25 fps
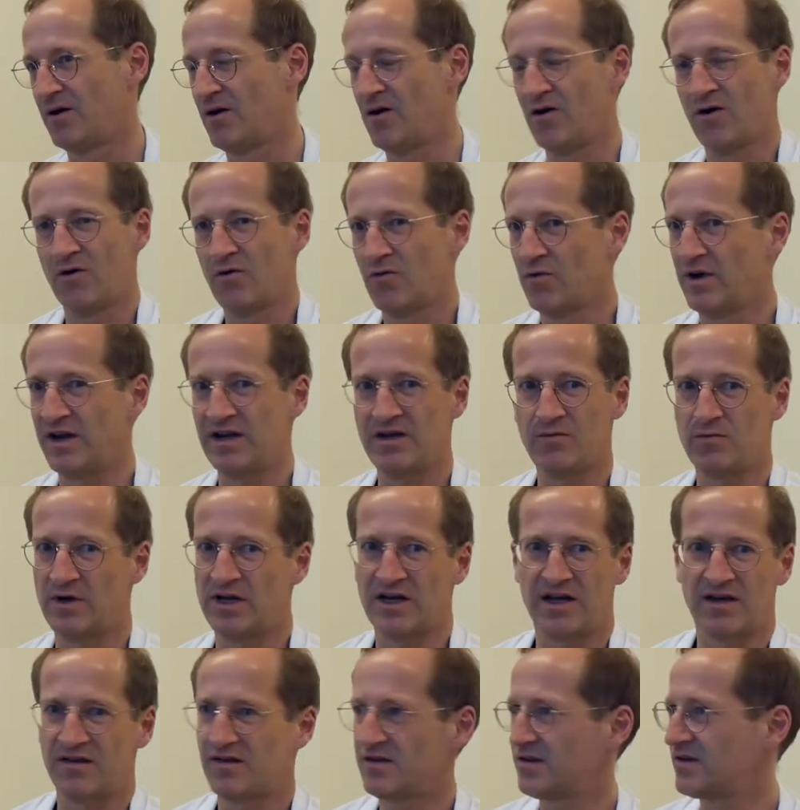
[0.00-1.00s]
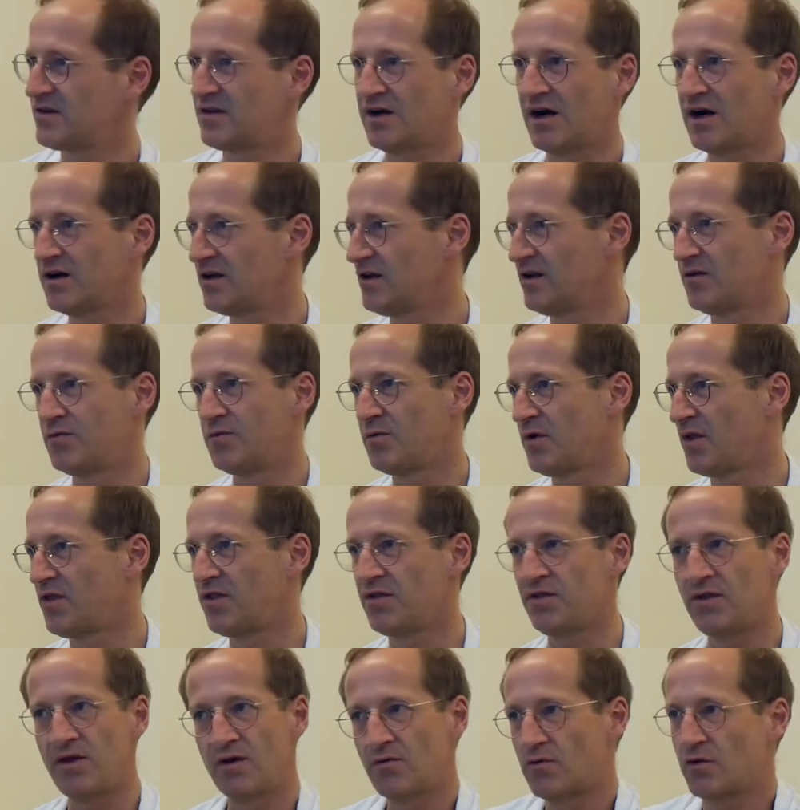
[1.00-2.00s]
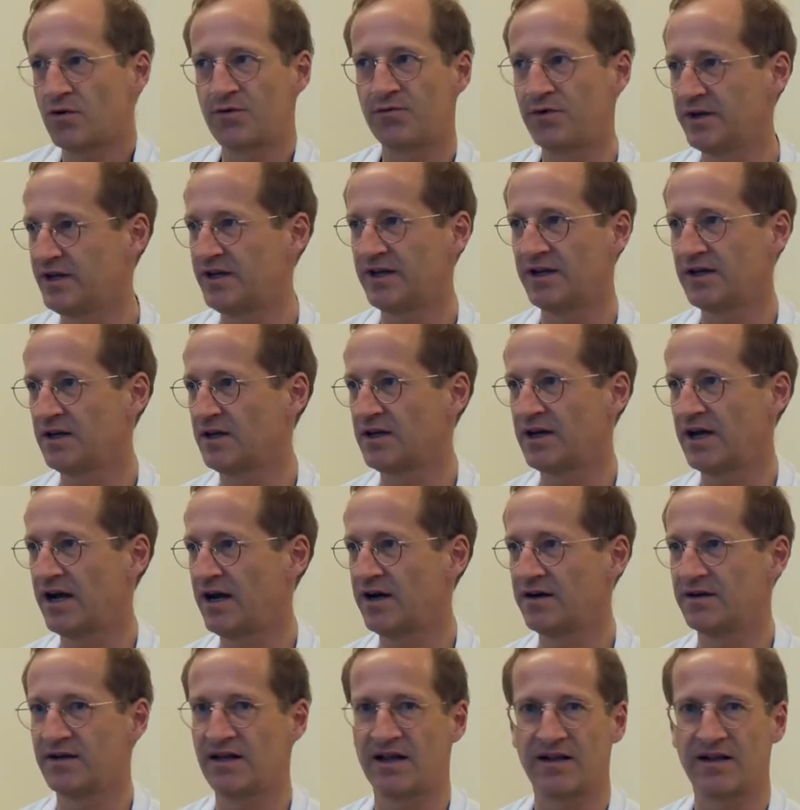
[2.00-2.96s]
already when I started with neurocritical care.